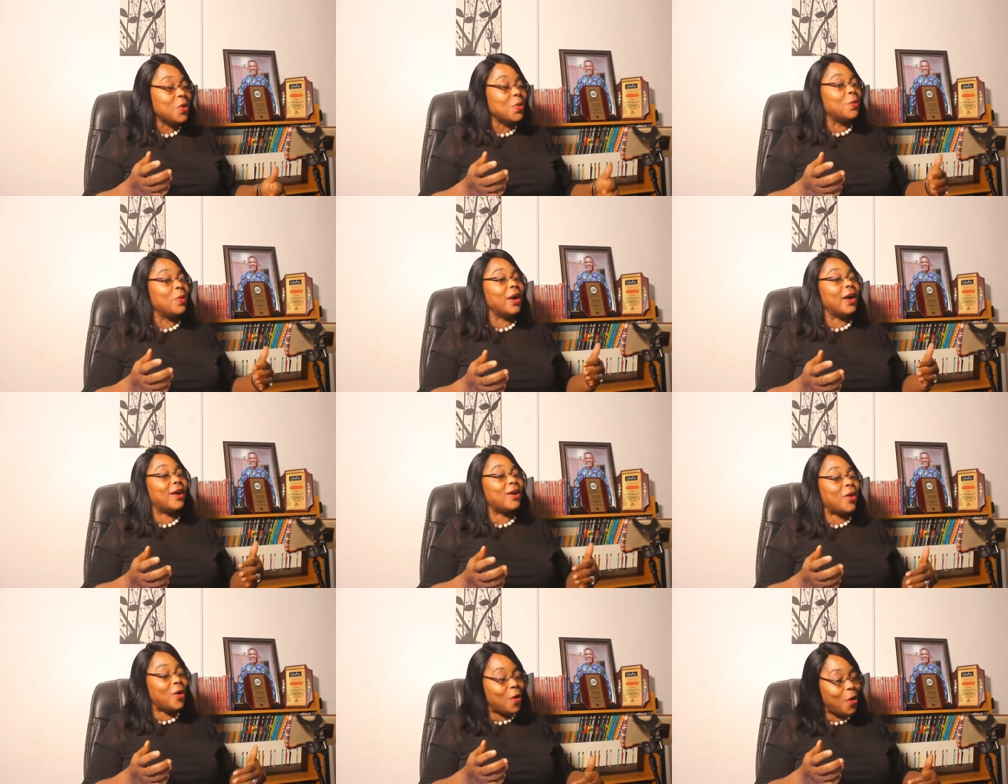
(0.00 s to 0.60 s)

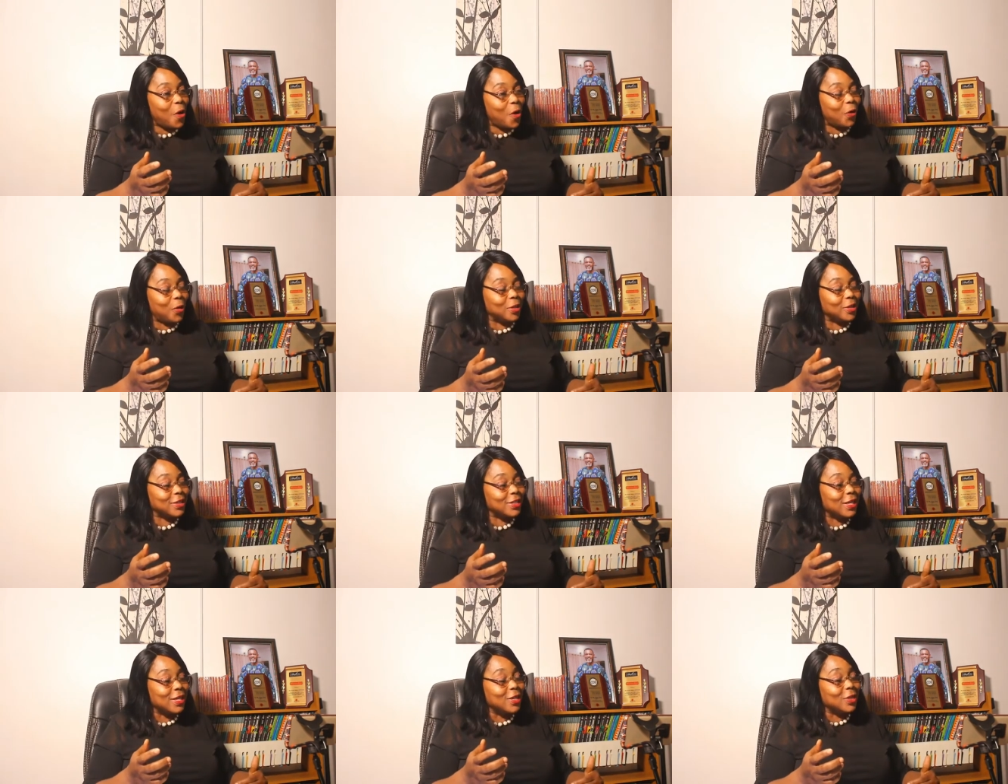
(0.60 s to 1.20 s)
We're
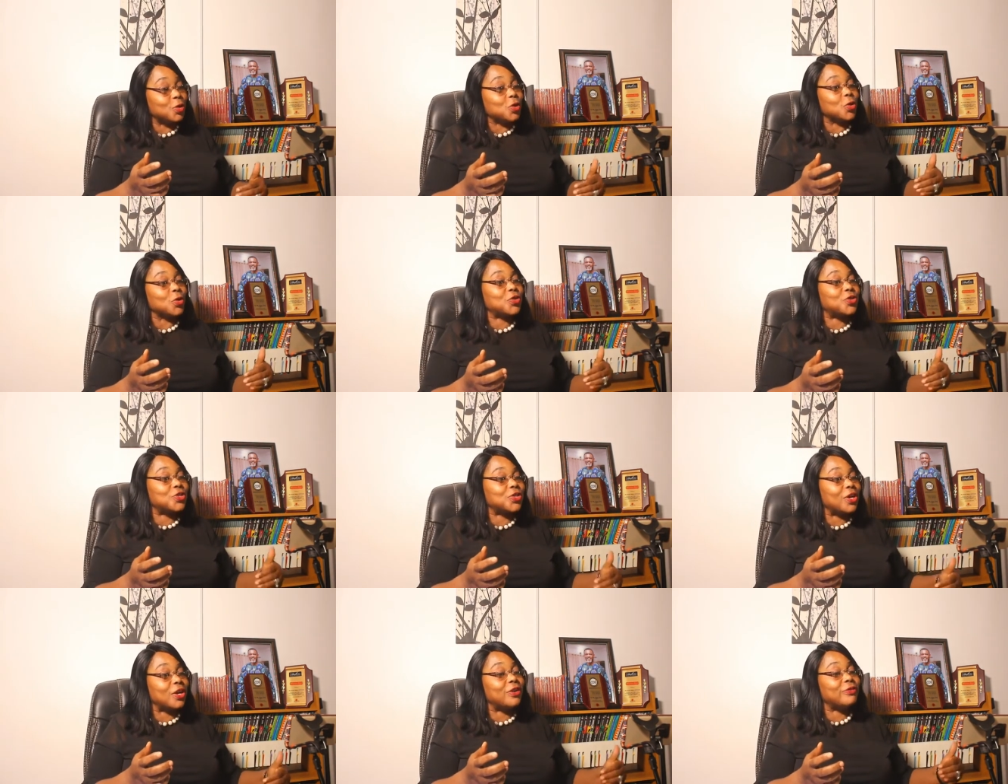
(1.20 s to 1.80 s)
called to
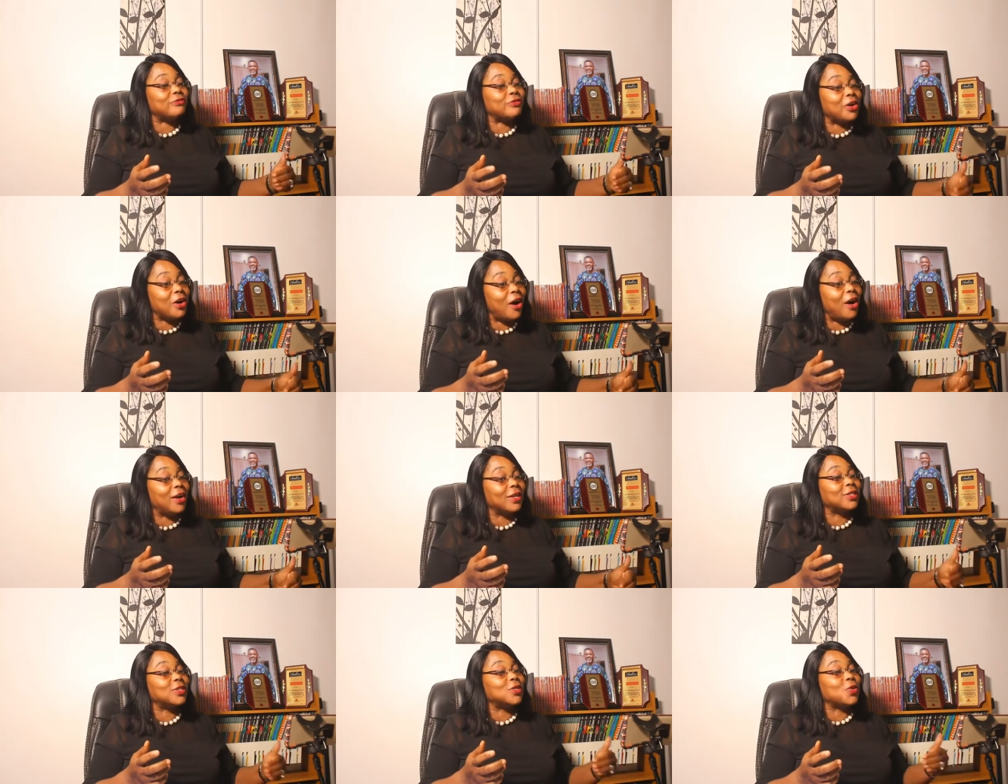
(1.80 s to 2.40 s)
serve
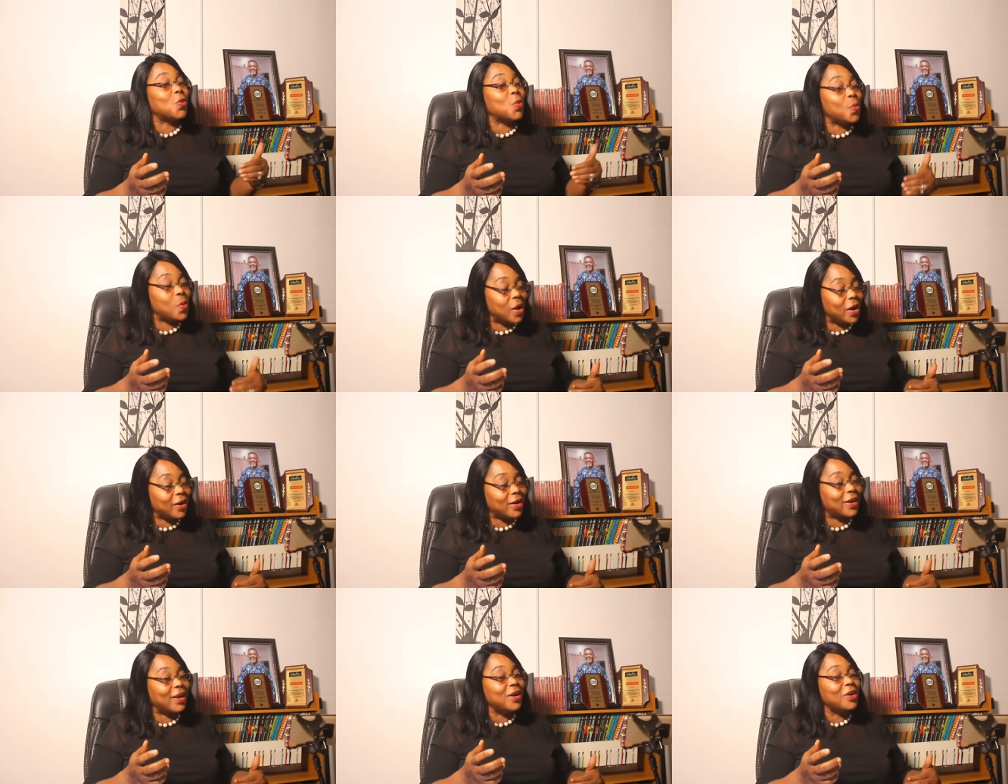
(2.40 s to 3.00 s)
God, to
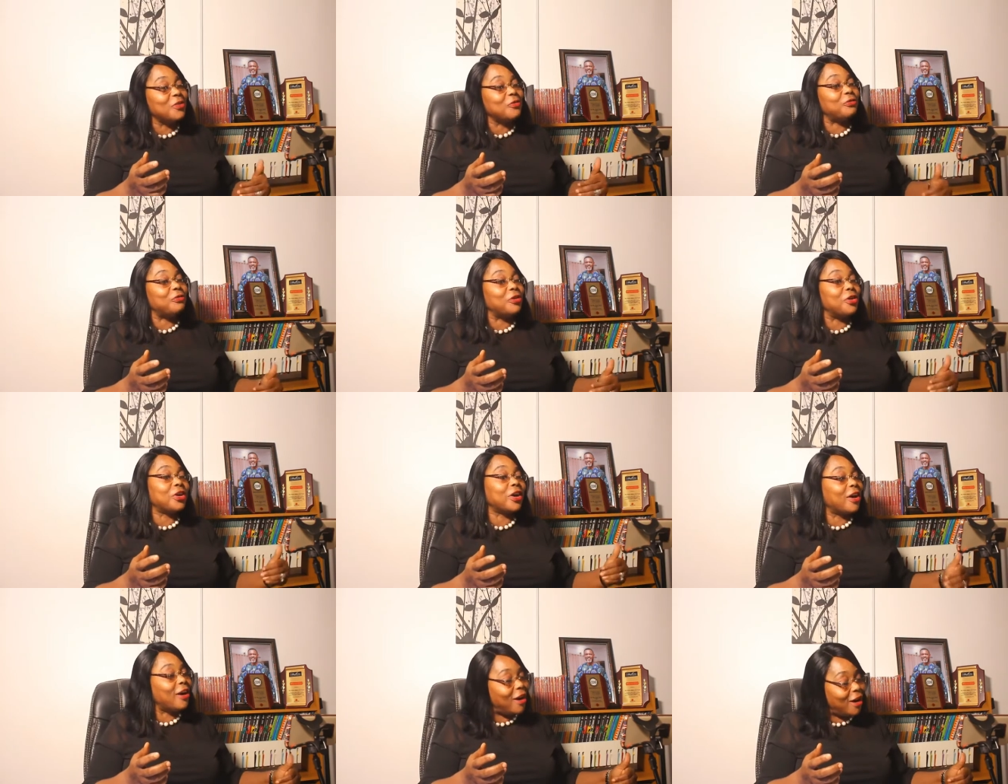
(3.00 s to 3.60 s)
work
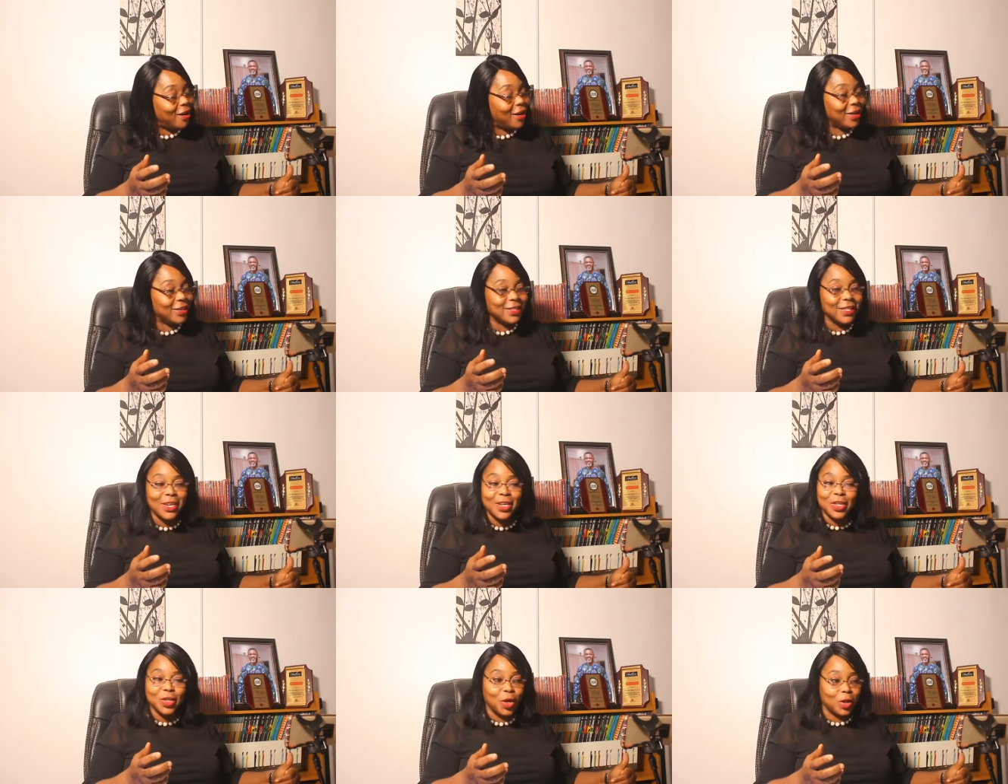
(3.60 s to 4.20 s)
for God,
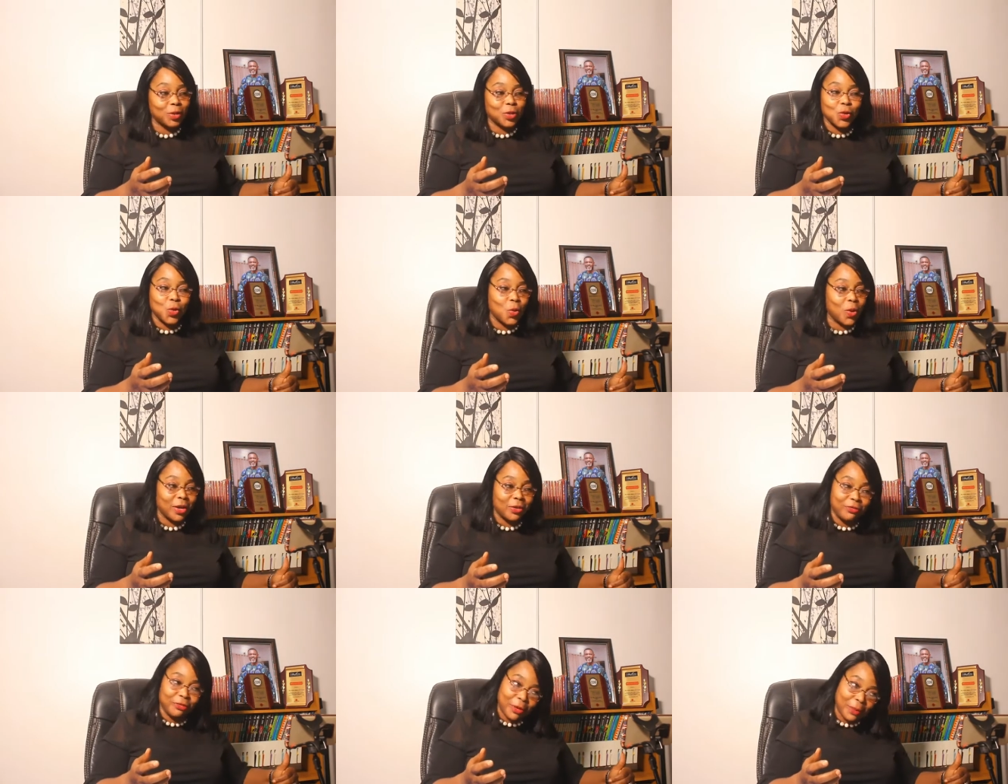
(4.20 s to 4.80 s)
not to
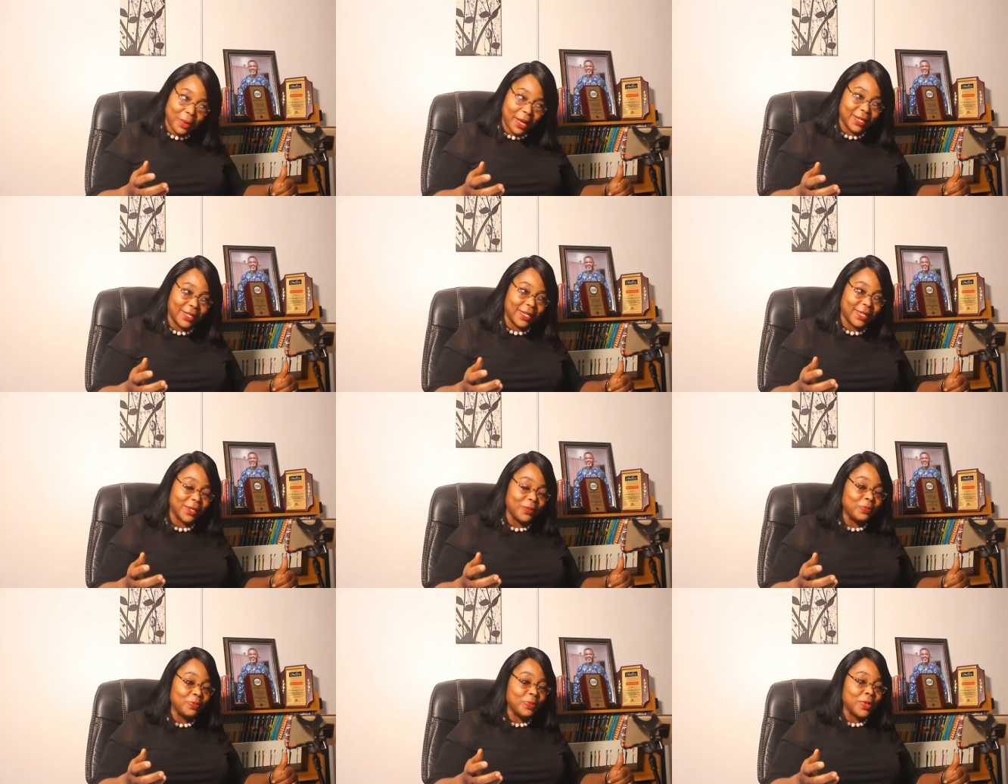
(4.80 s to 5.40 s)
work for money.